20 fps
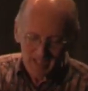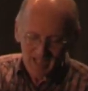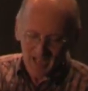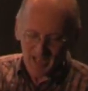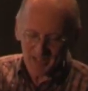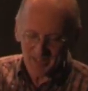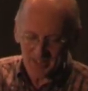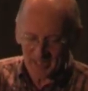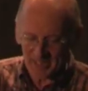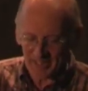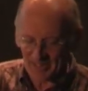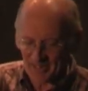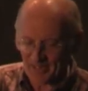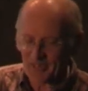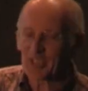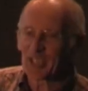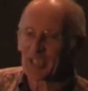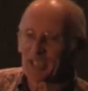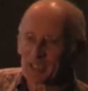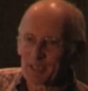I think the
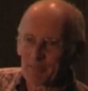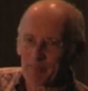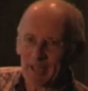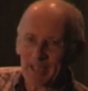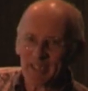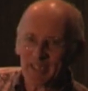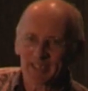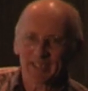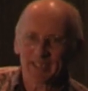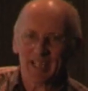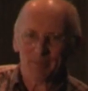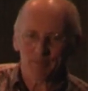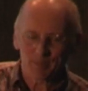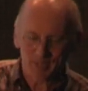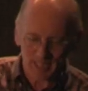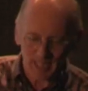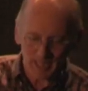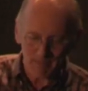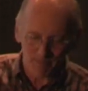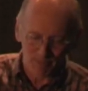things are best kept
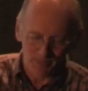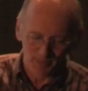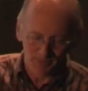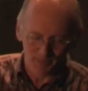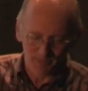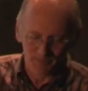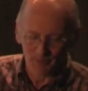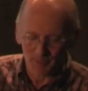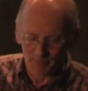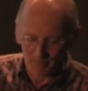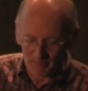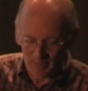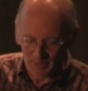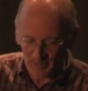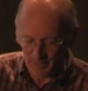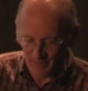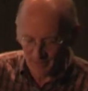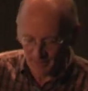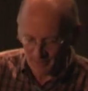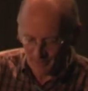separate from
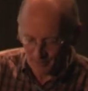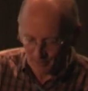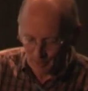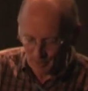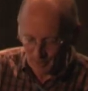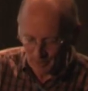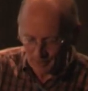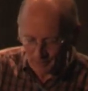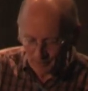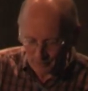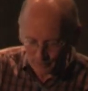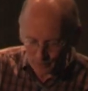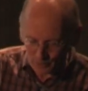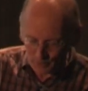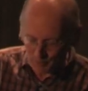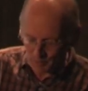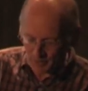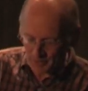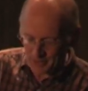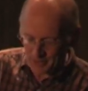the world of formal